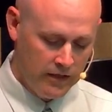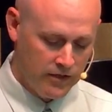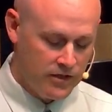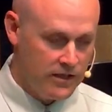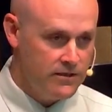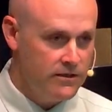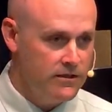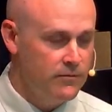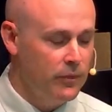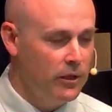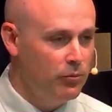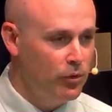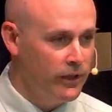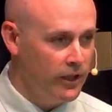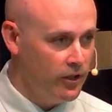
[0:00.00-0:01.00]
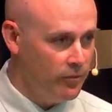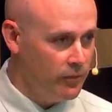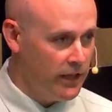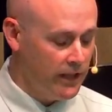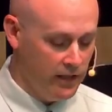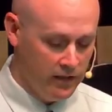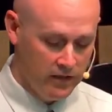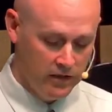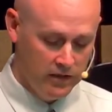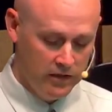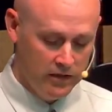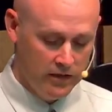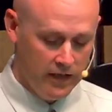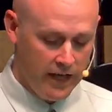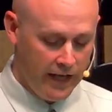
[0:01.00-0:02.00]
Injustice may bring out my
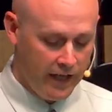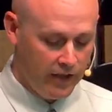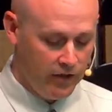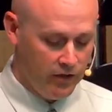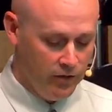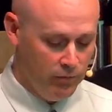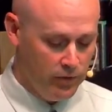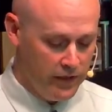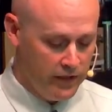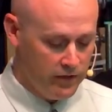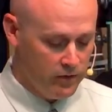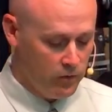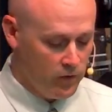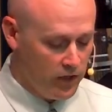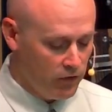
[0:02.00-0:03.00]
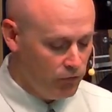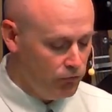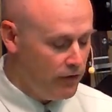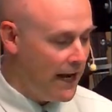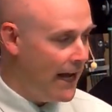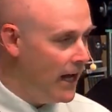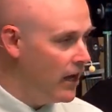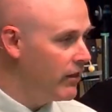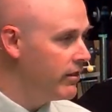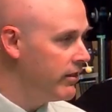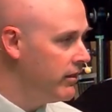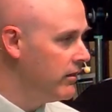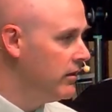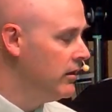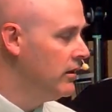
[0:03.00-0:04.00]
anger, but I don't want
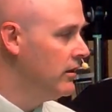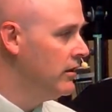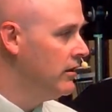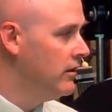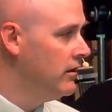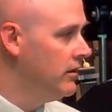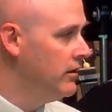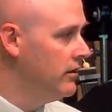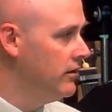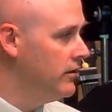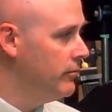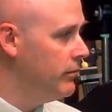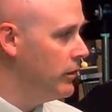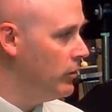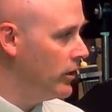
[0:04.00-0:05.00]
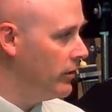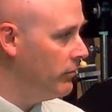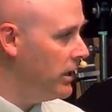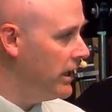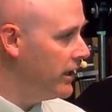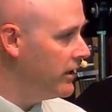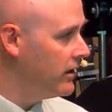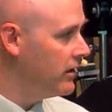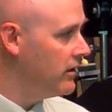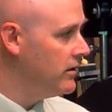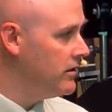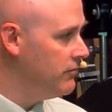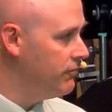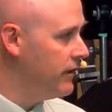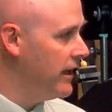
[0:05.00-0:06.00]
wrath to be one of my
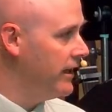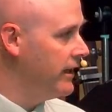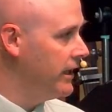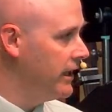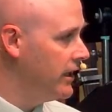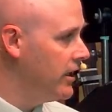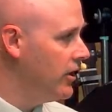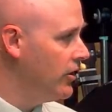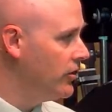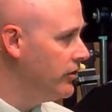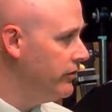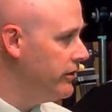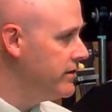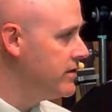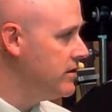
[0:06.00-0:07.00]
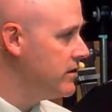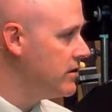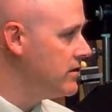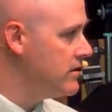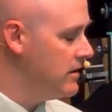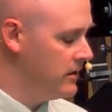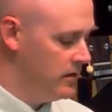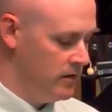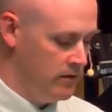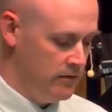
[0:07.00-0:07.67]
defining characteristics.